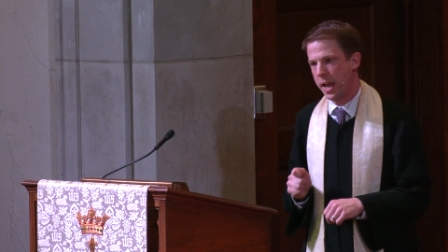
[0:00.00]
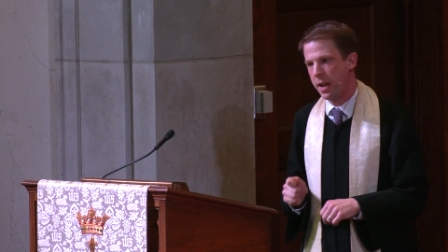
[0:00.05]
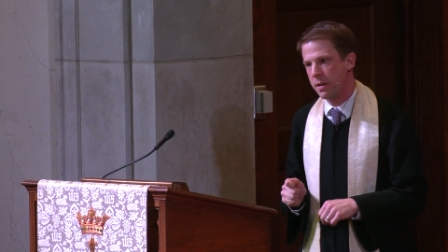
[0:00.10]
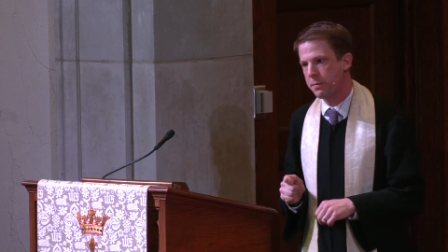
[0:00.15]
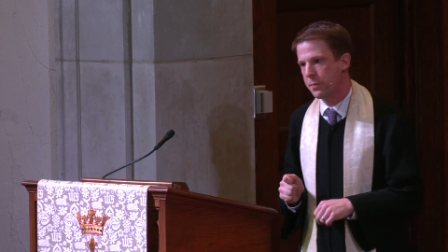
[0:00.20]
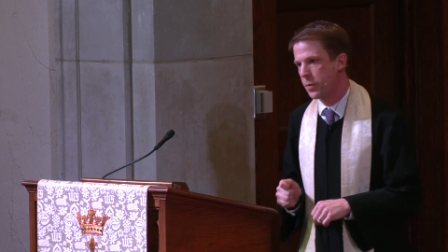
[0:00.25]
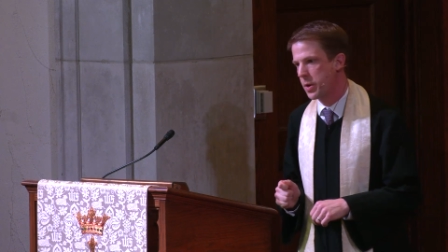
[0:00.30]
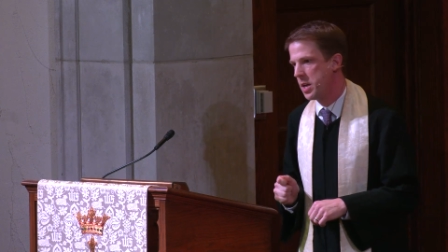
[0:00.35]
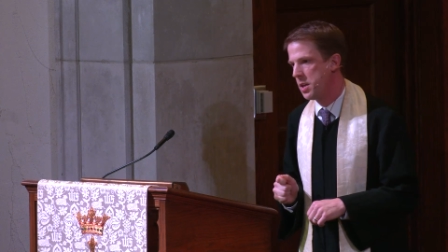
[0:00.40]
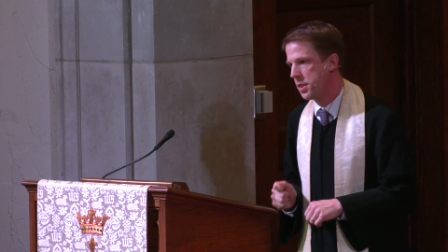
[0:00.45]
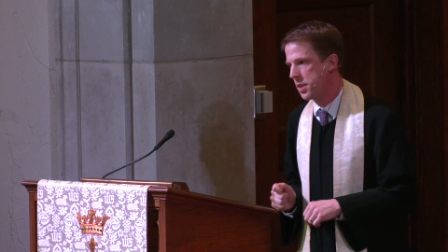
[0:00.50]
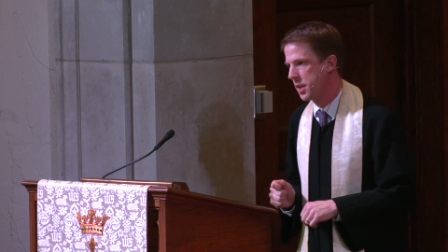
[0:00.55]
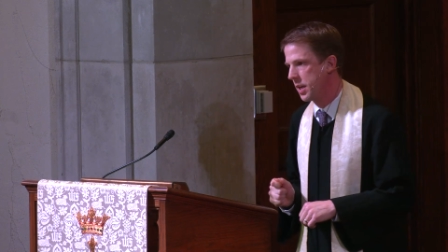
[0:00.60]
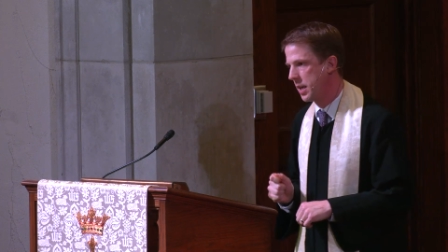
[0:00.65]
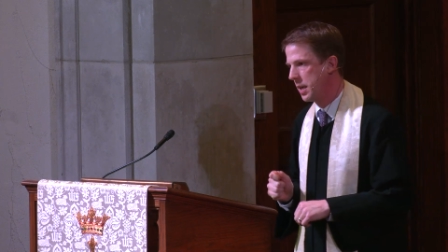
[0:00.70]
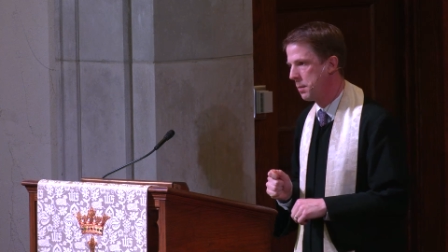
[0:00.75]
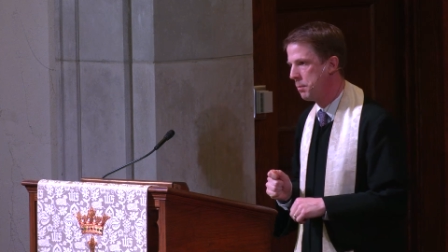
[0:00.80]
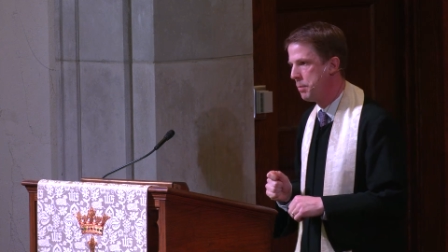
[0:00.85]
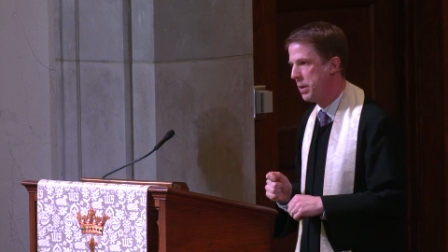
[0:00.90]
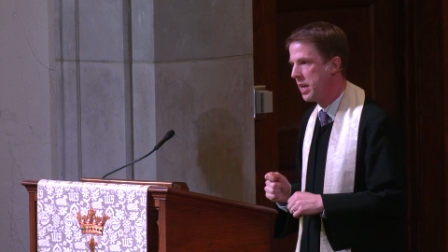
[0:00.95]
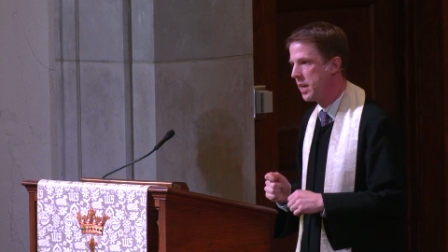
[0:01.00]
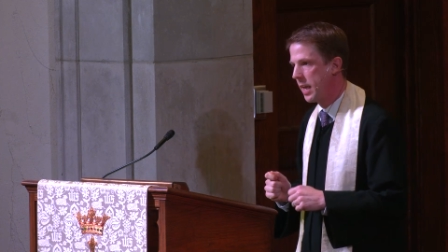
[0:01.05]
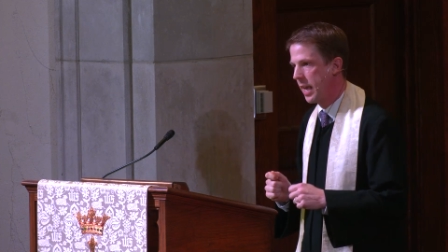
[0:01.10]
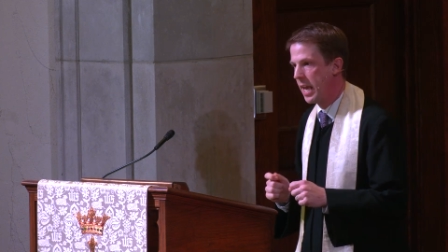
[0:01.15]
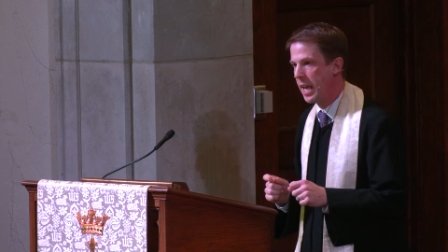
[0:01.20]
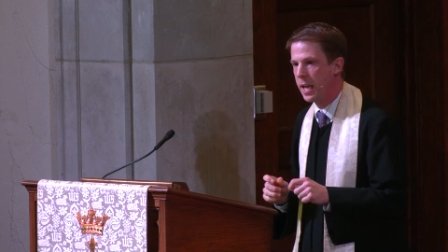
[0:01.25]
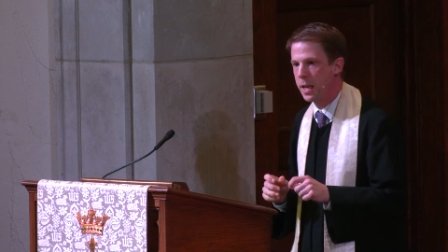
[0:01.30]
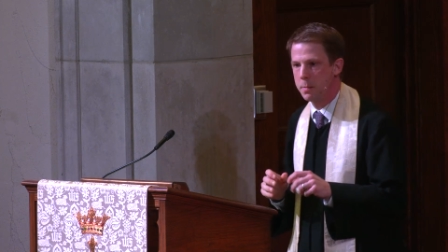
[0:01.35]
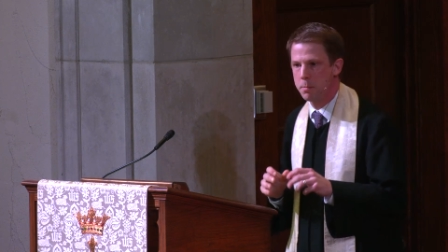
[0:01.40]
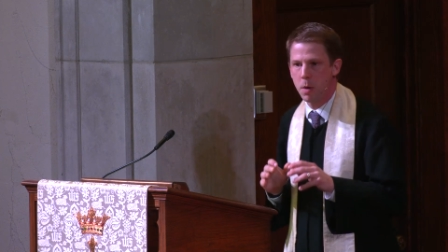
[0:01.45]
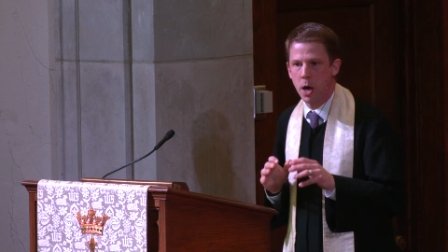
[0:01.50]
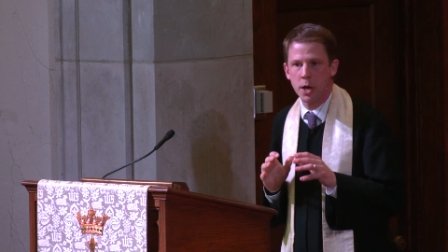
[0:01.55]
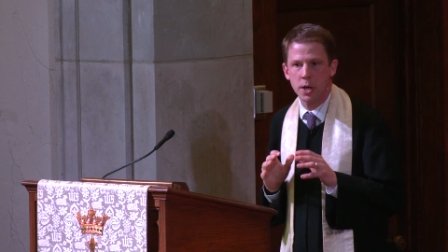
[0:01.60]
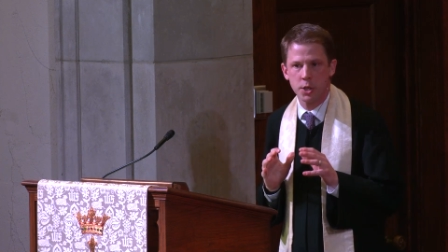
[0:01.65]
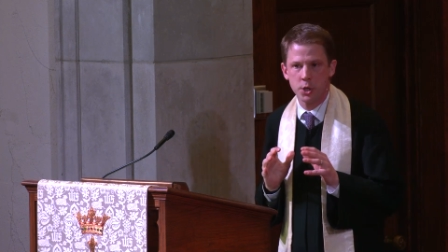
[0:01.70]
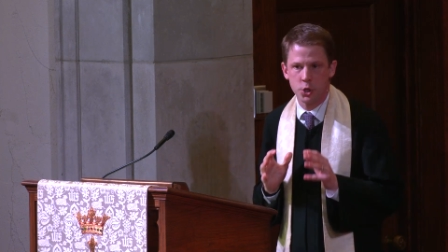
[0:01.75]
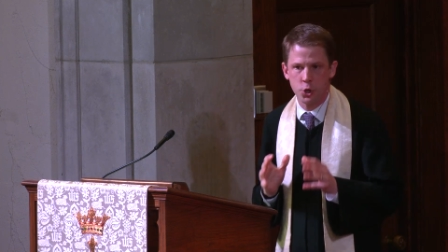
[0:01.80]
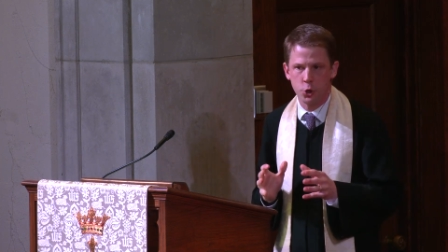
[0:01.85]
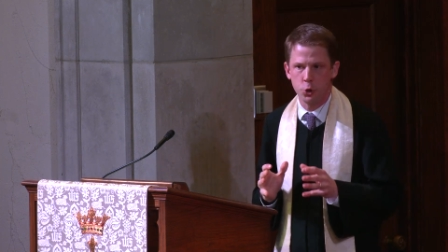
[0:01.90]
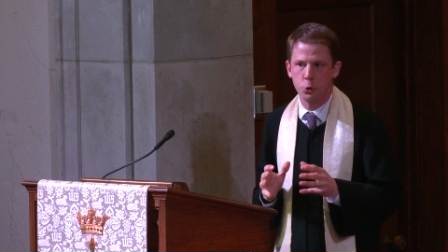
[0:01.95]
everything became a
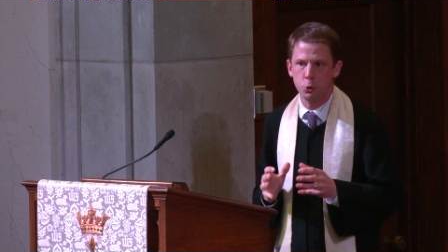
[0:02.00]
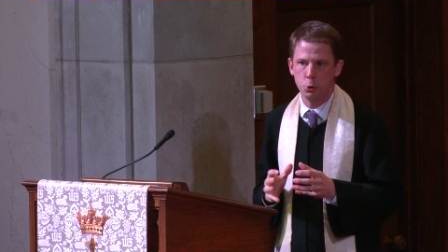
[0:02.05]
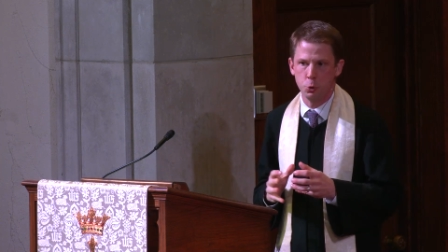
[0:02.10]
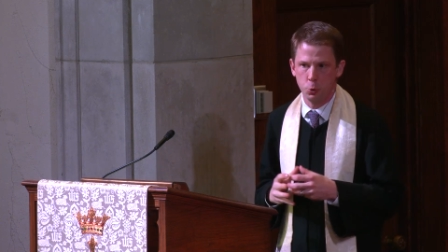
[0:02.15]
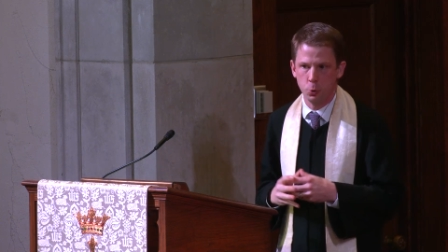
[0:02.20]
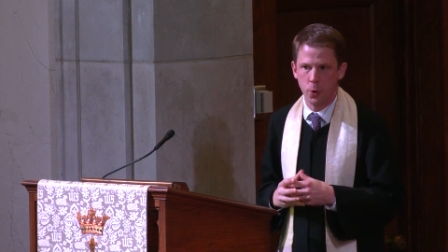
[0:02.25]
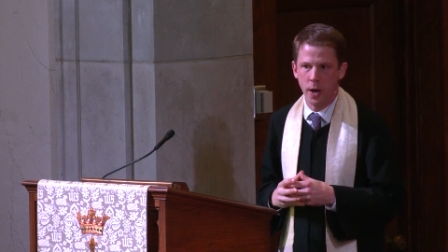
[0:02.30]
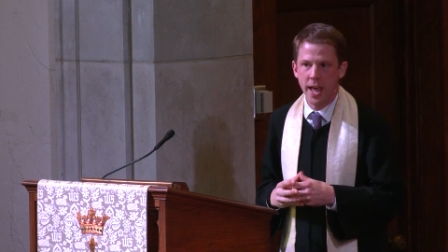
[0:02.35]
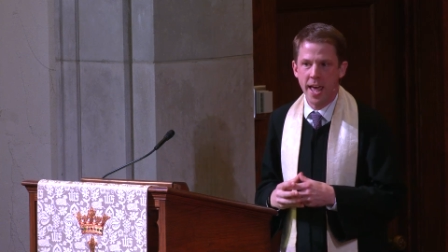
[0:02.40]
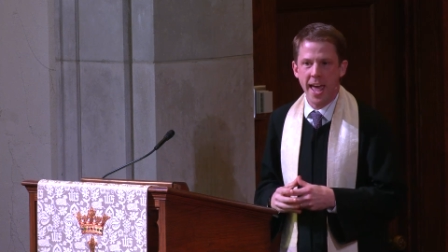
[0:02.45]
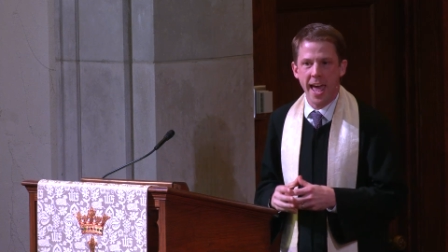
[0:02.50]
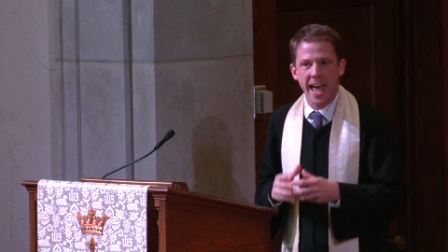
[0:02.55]
you